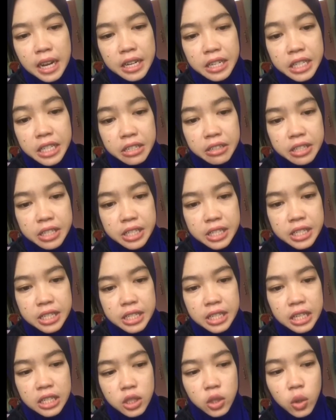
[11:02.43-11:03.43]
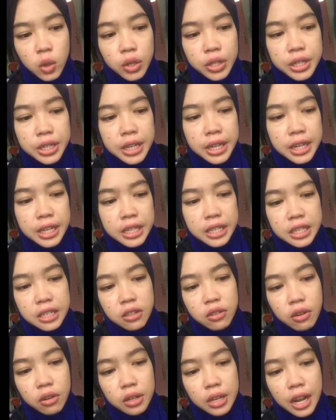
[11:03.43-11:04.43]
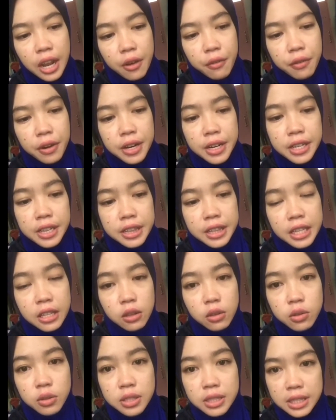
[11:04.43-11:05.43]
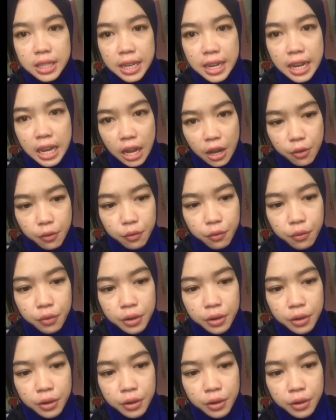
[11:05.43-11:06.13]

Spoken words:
are decreased, so they did not have anything to stay alive.